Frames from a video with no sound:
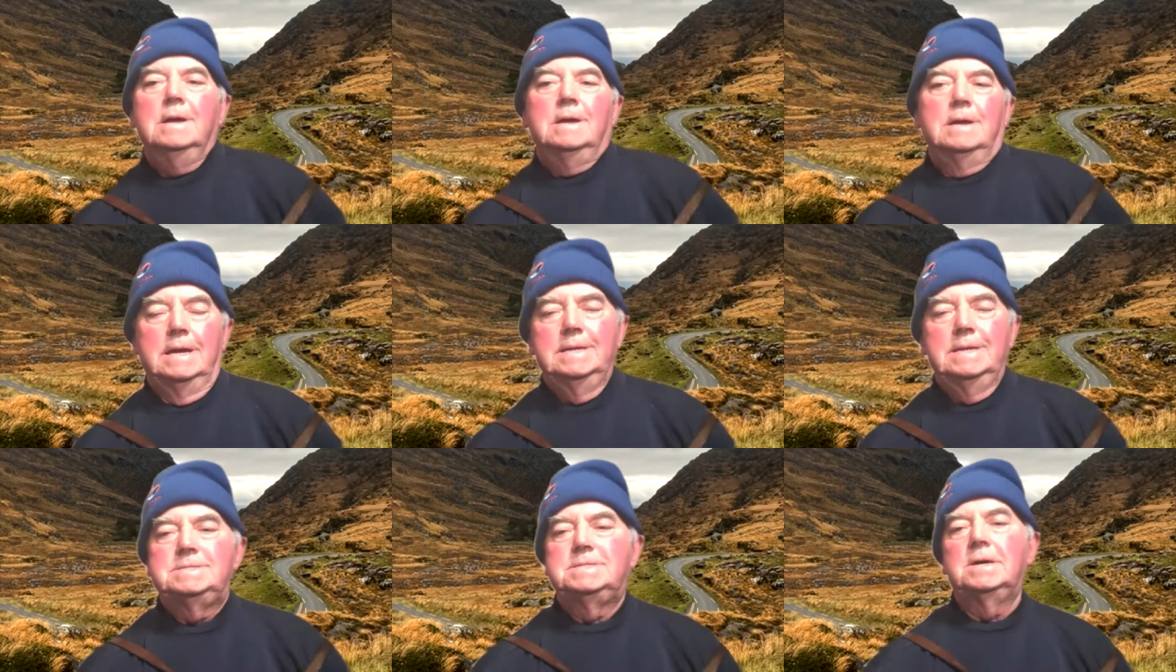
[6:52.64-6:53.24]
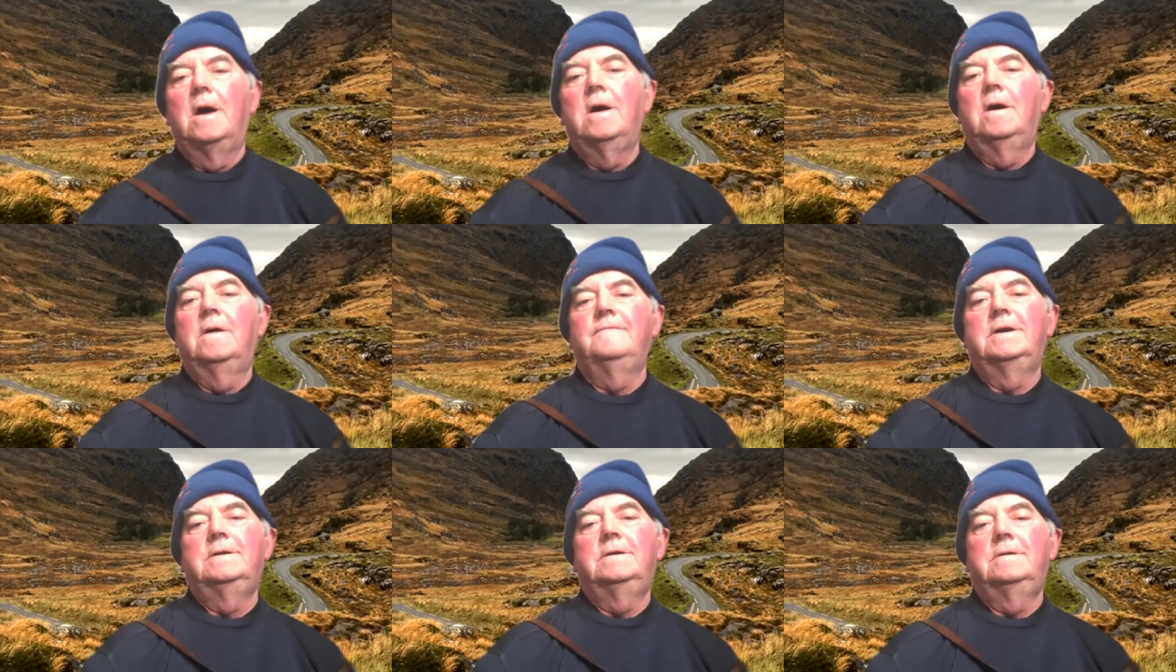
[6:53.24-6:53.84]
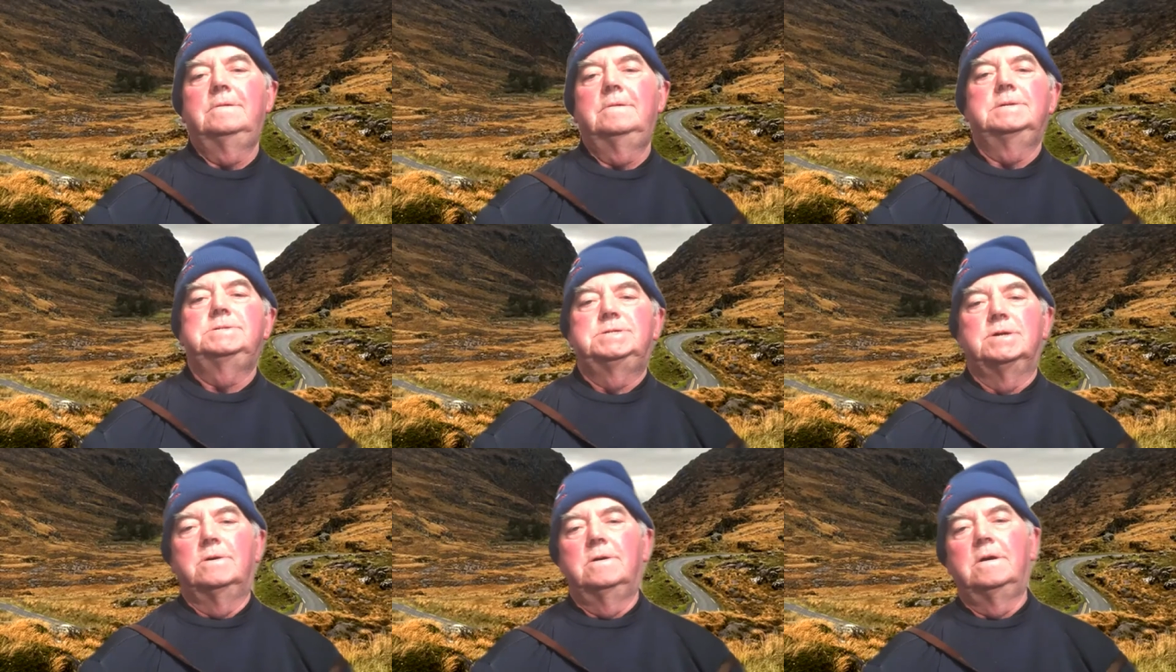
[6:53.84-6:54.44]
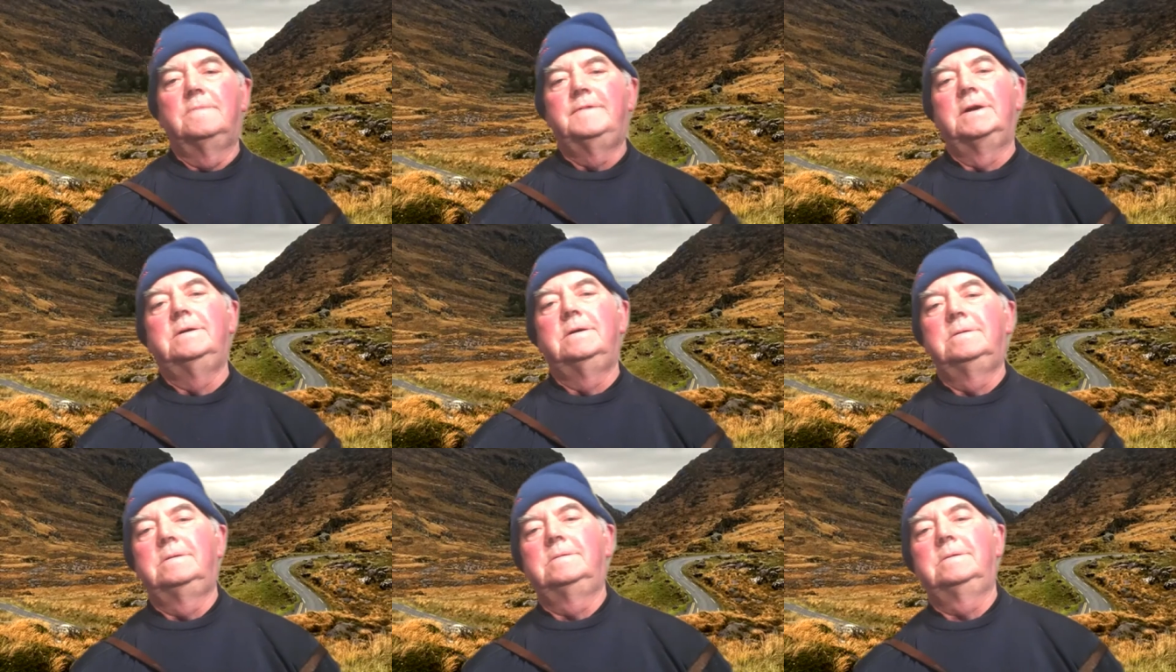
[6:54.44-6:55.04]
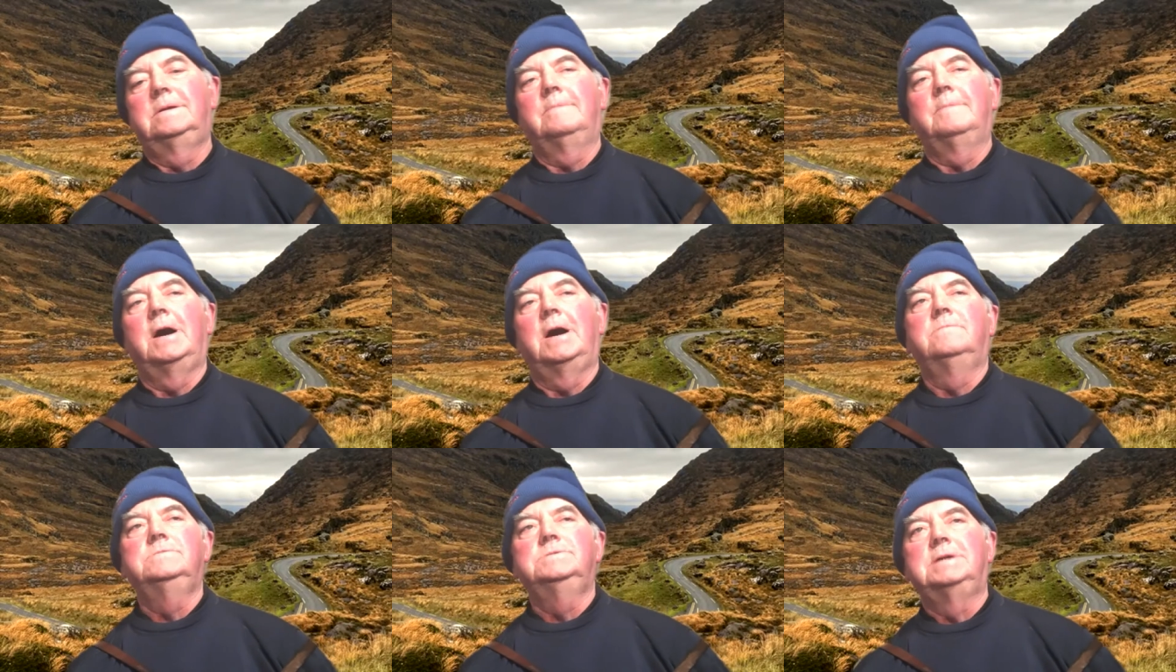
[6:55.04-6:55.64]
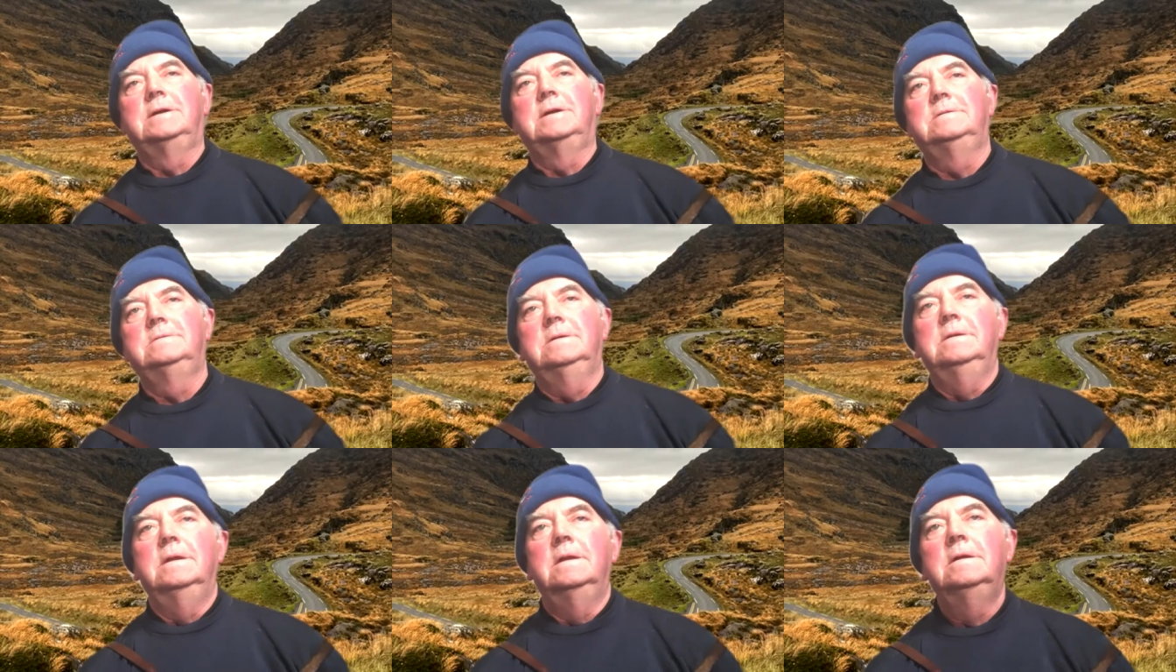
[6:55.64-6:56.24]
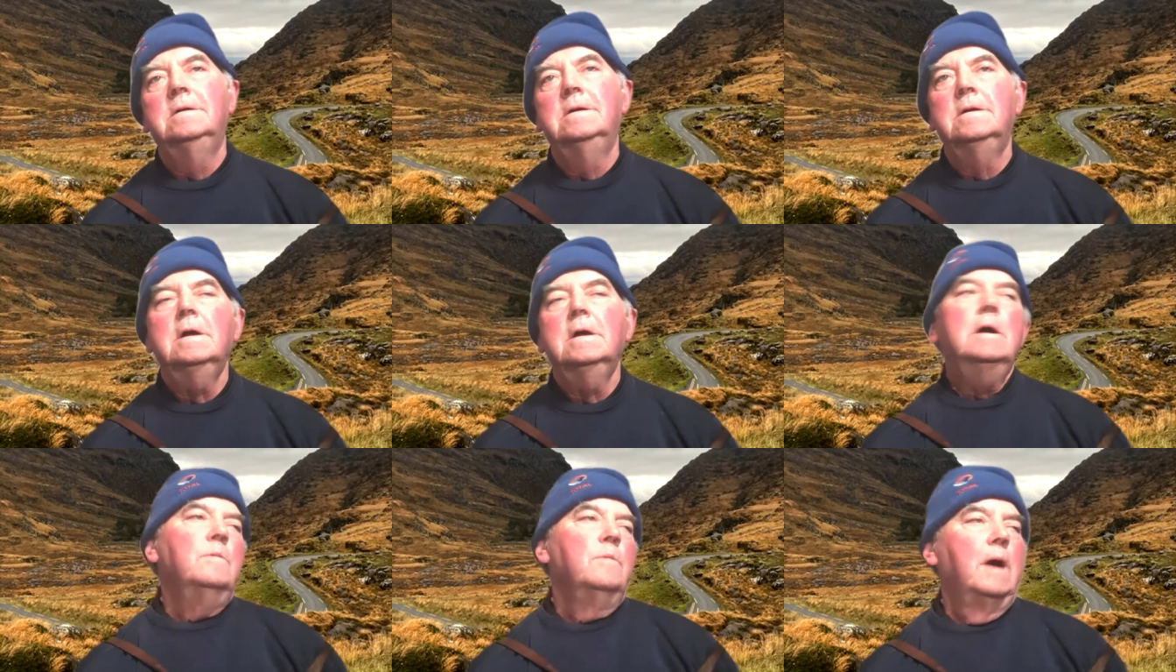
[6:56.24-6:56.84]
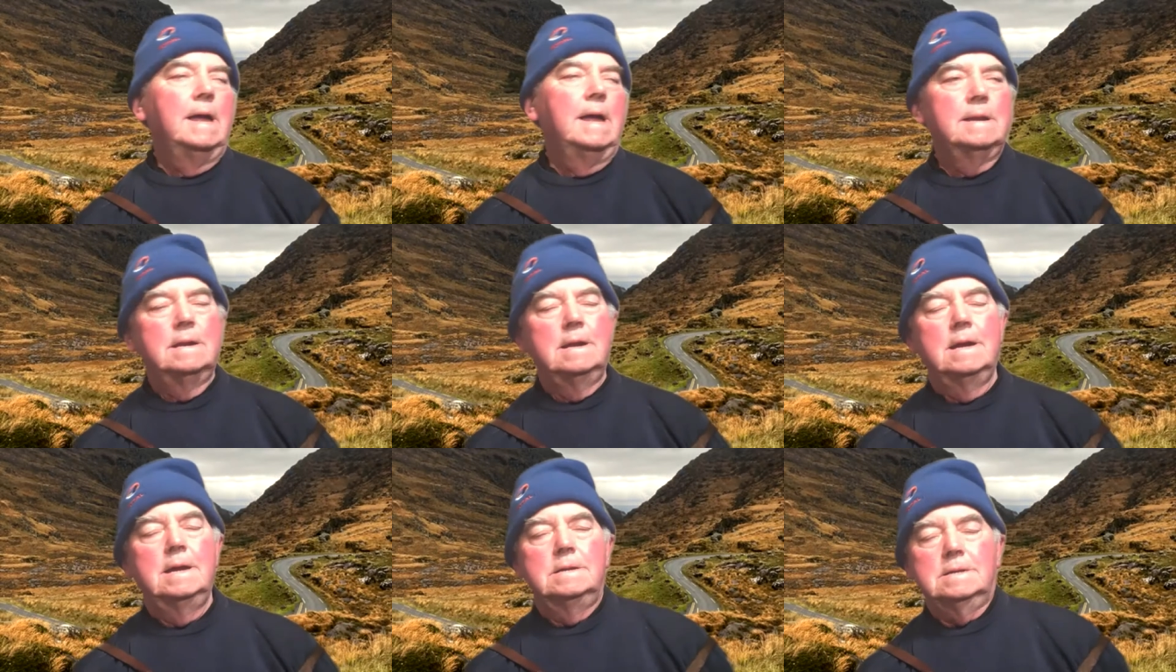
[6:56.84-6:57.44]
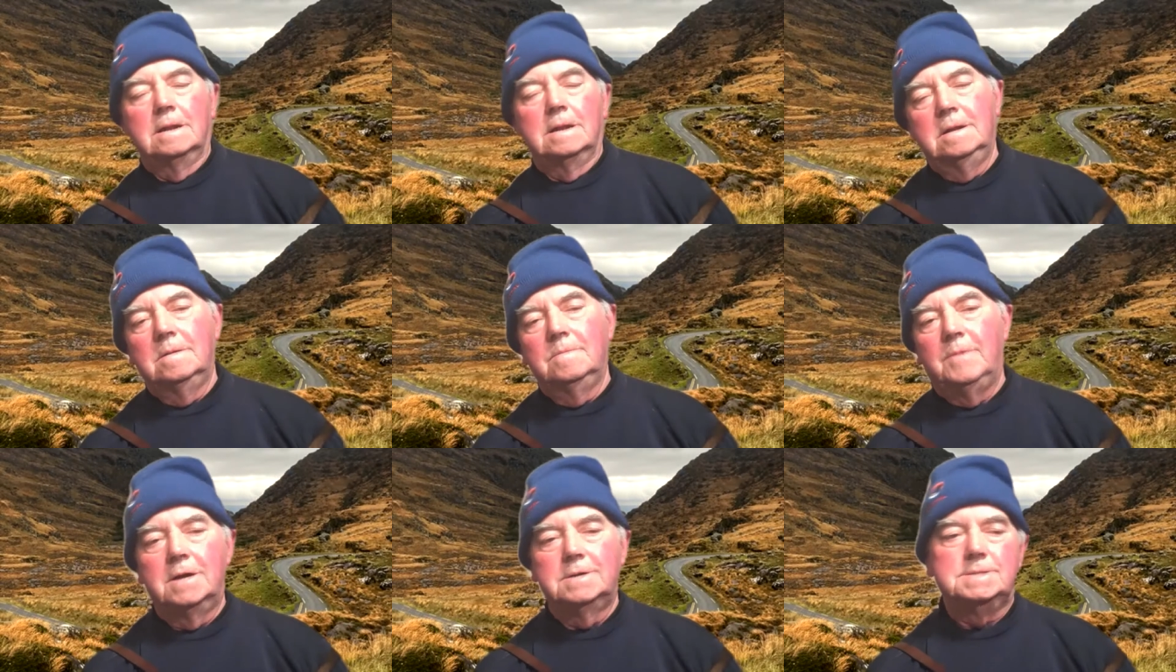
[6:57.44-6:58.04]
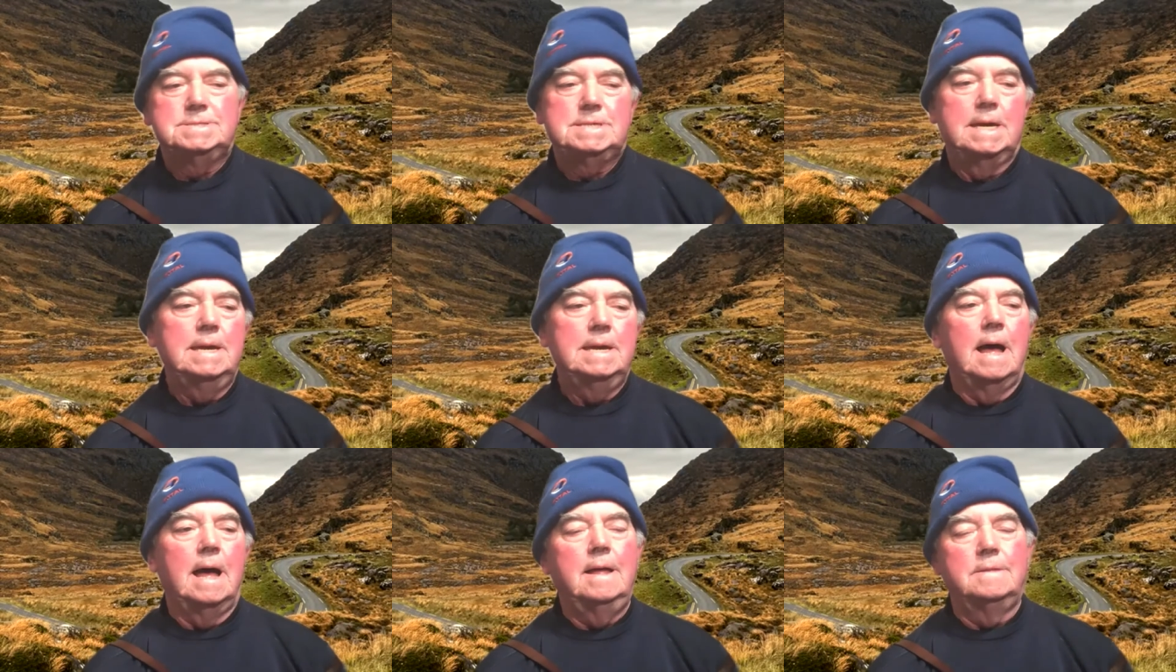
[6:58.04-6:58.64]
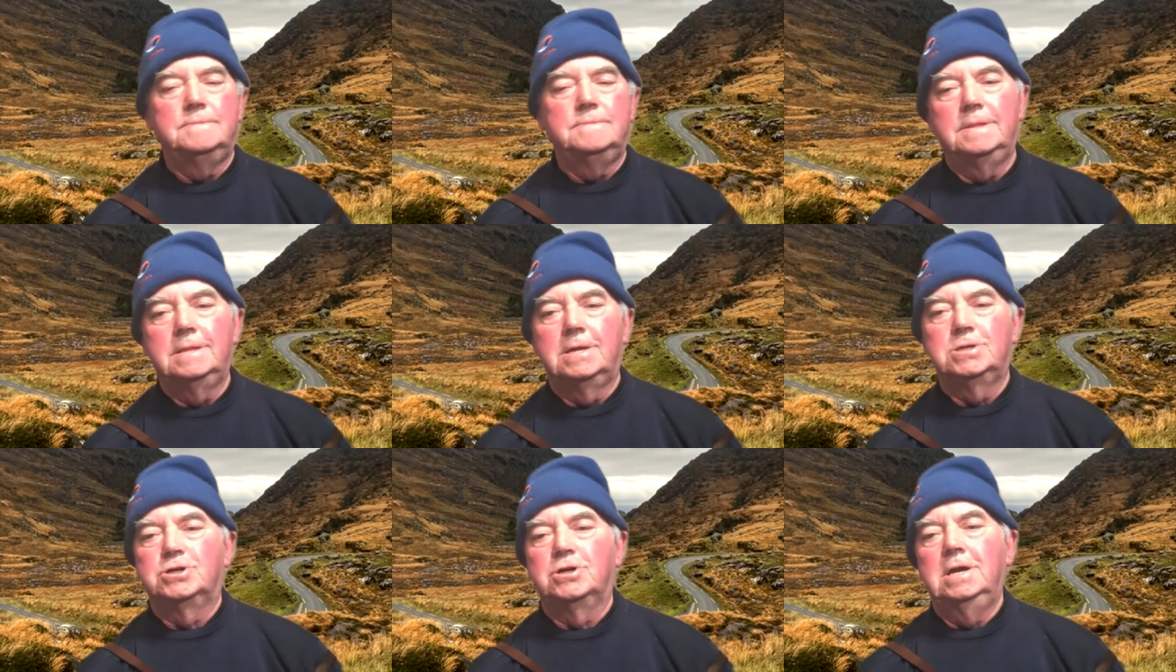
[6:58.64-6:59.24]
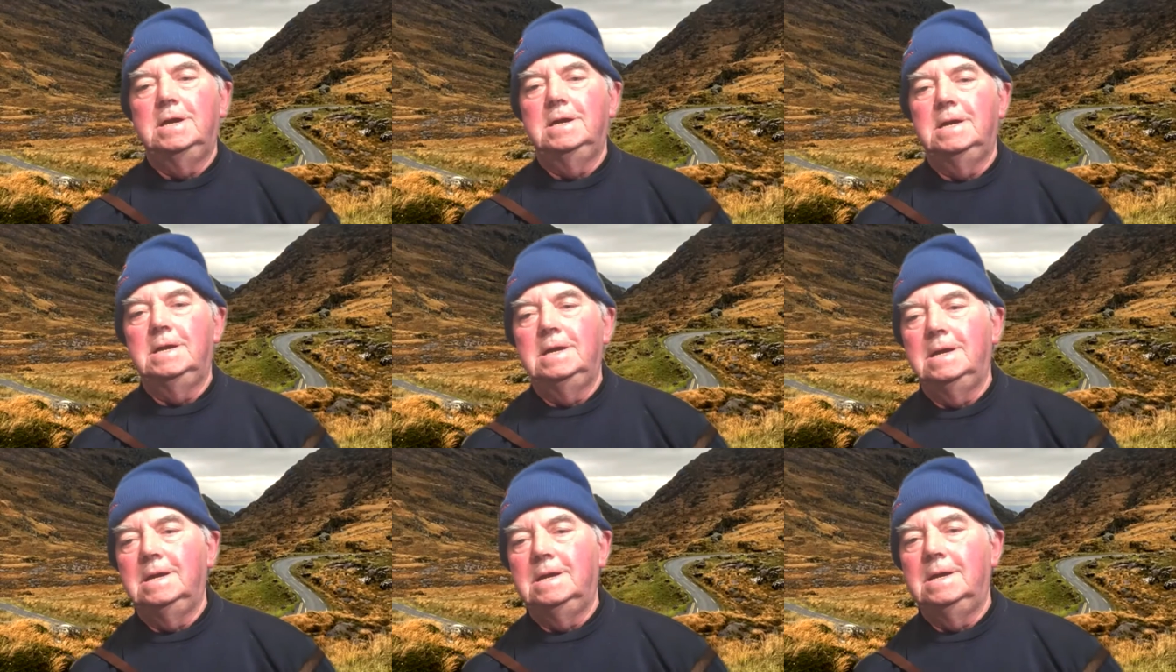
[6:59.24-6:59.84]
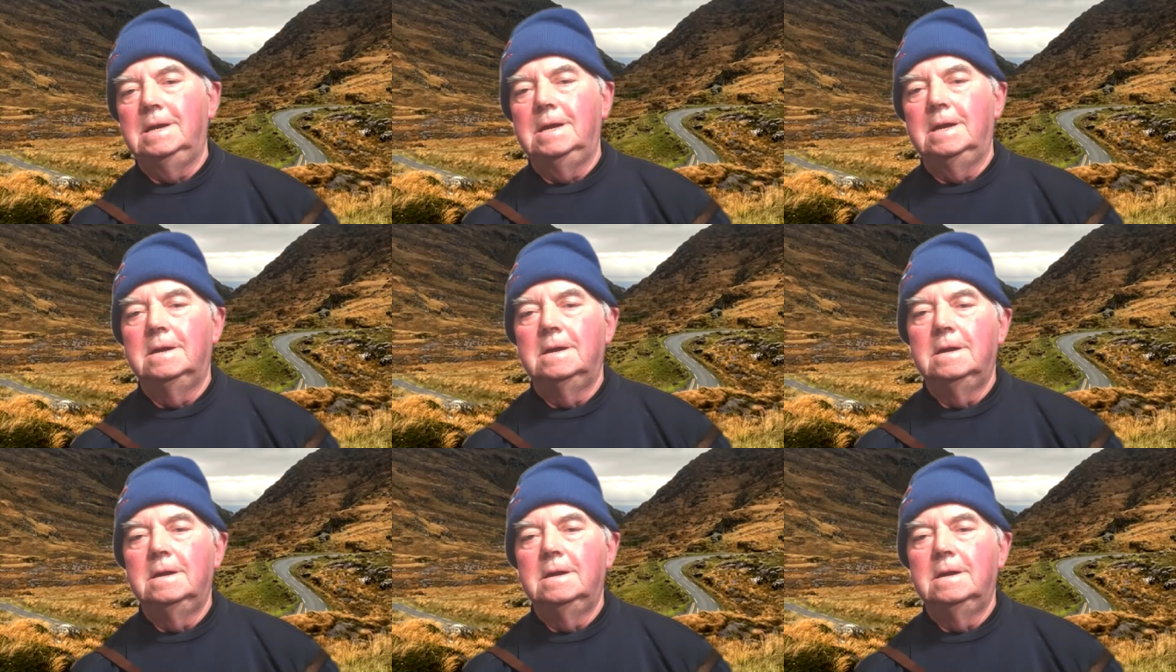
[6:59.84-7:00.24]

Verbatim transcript: It's over, it's over, and I'm just by the little dancing on the tree.